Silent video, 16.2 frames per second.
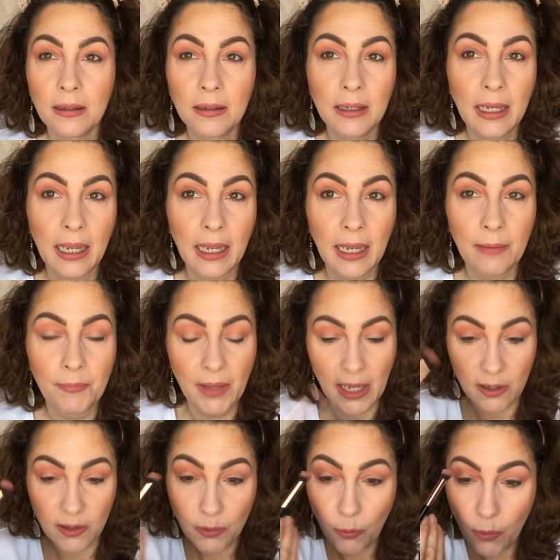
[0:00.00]
Yeah,
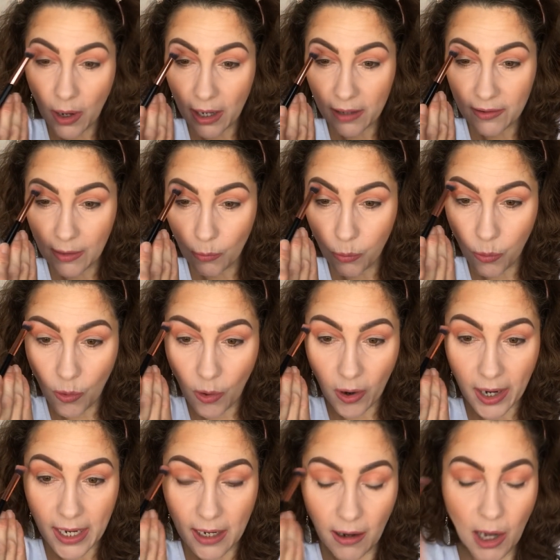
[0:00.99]
it's worked. The
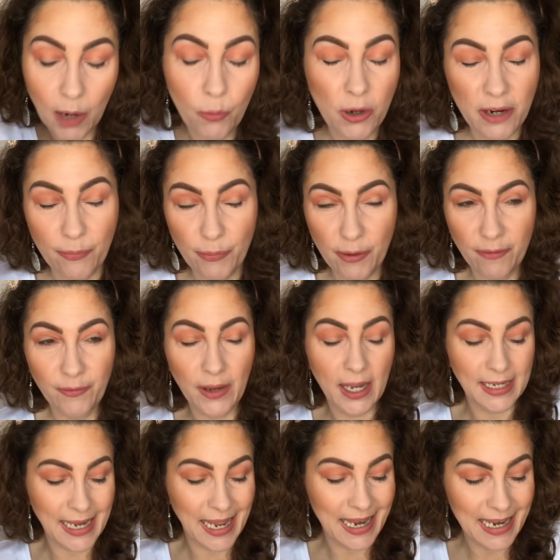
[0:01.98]
white, I would have
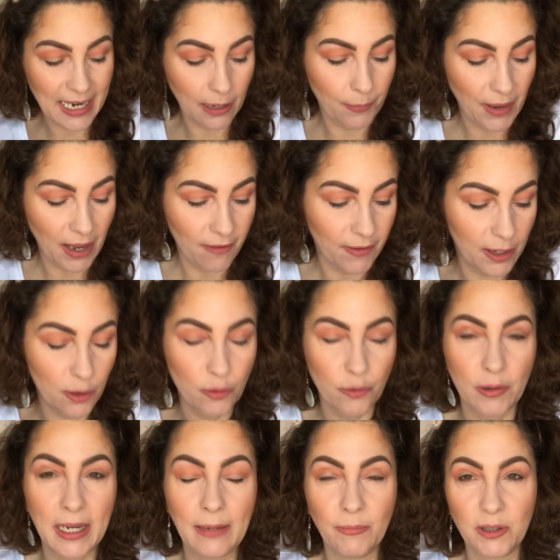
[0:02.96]
preferred a little bit of a
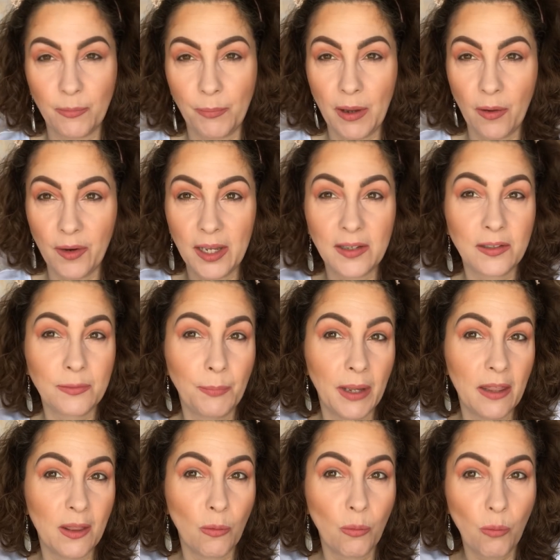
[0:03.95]
cream, to be honest,
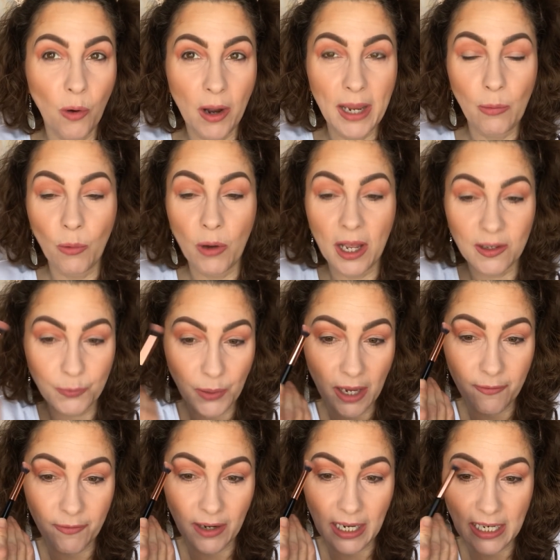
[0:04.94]
but the white works
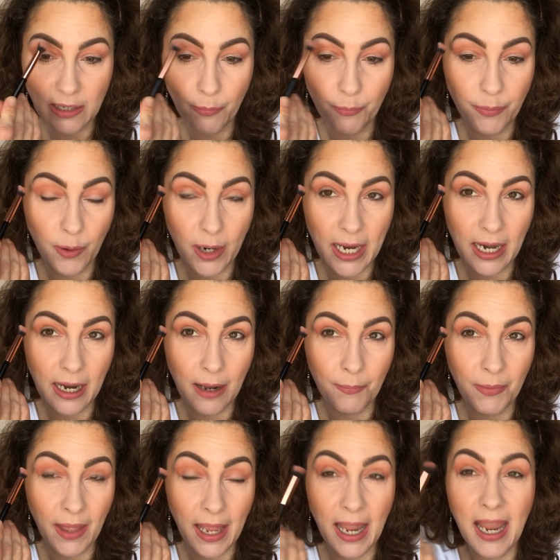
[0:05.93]
perfectly to brighten up
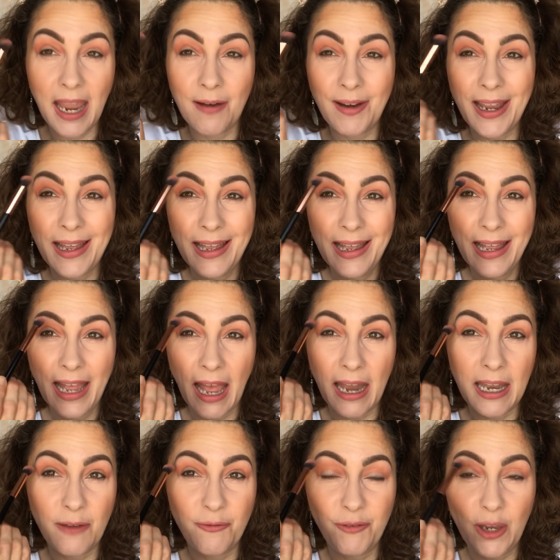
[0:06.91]
that area. And
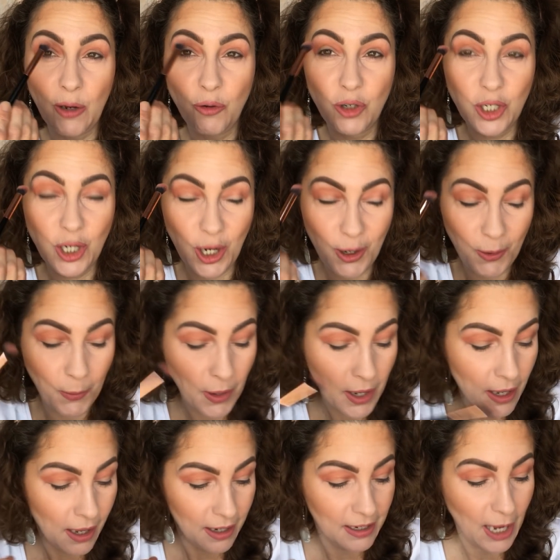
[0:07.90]
if you do
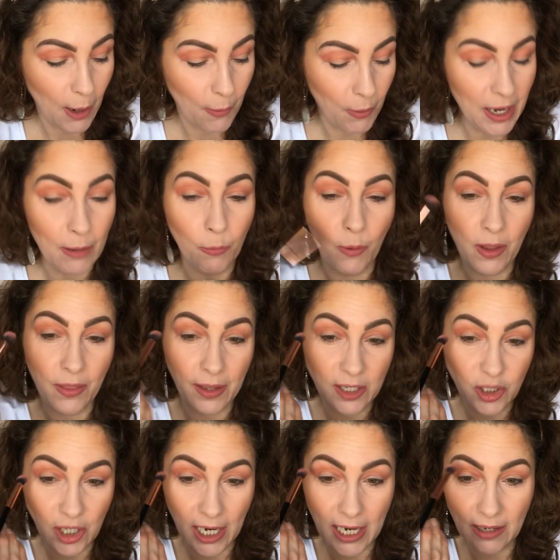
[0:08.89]
go in with a
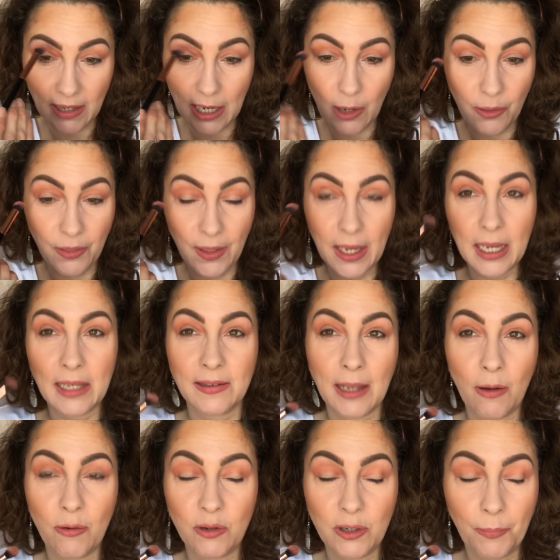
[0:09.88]
shade that you think is
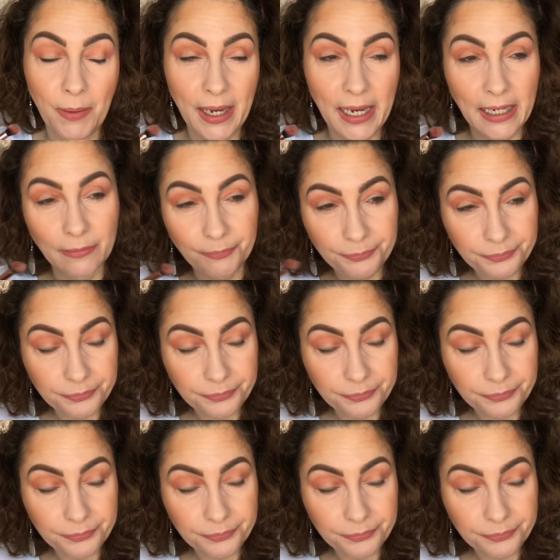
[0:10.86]
going to be,